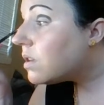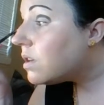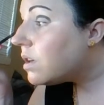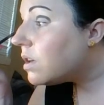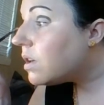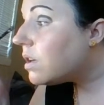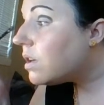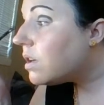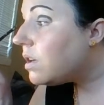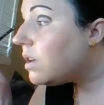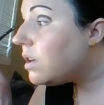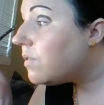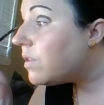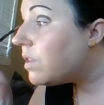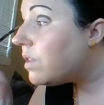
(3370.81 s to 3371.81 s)
And
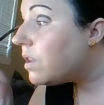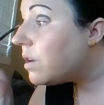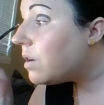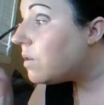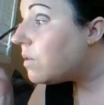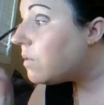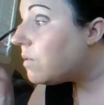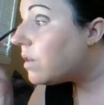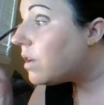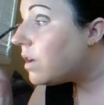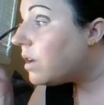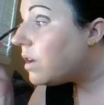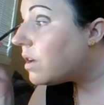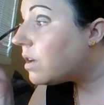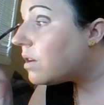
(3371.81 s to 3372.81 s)
even though,
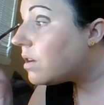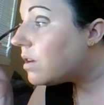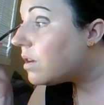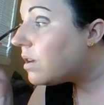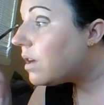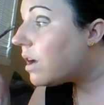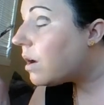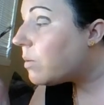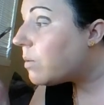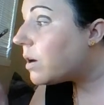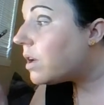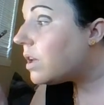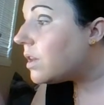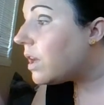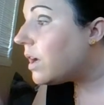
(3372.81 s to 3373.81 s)
like, yeah, we're
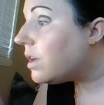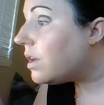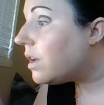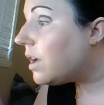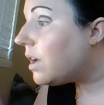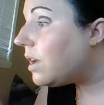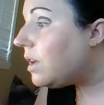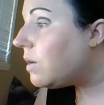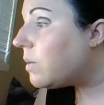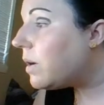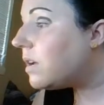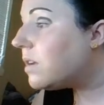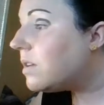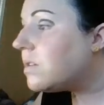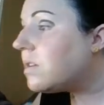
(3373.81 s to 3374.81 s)
going to lighten it
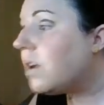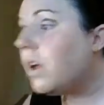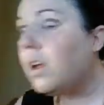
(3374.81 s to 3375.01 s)
anyways,